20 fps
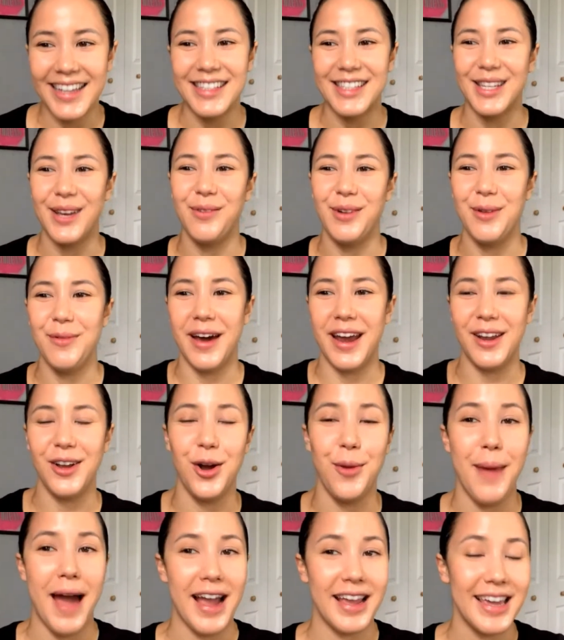So we want to
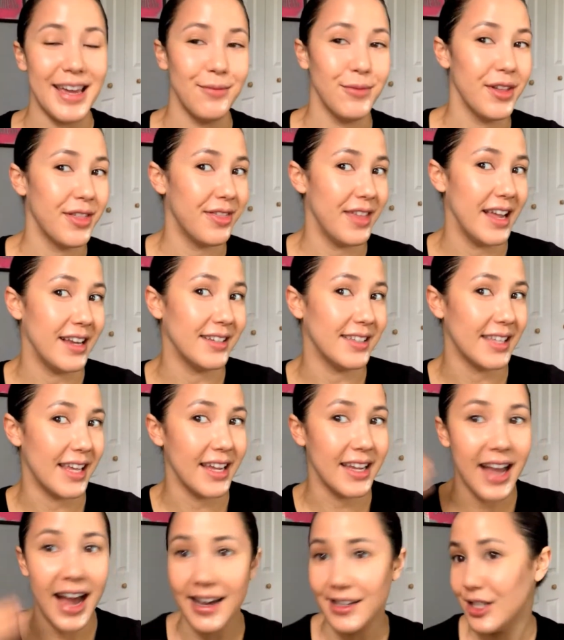go back in with things
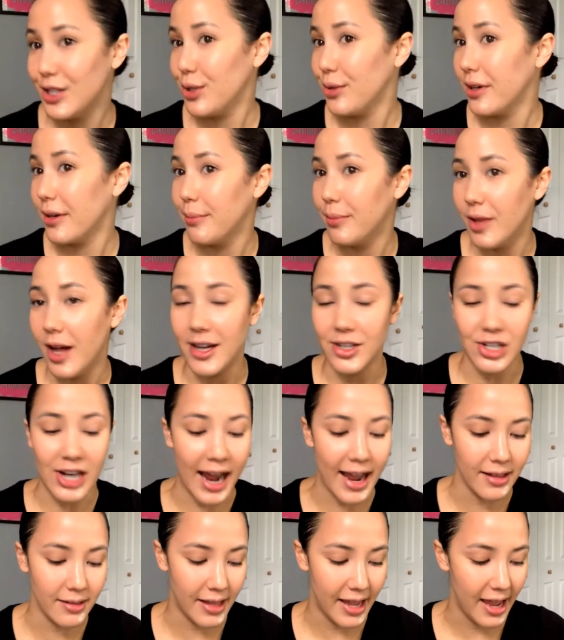like contour, blush,
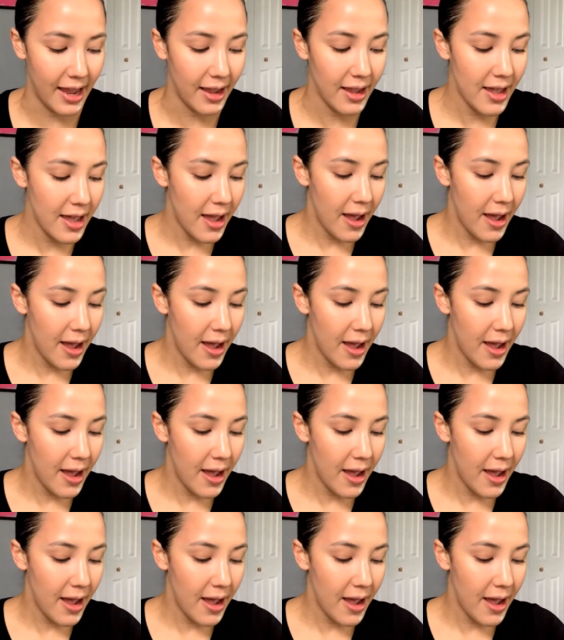highlight.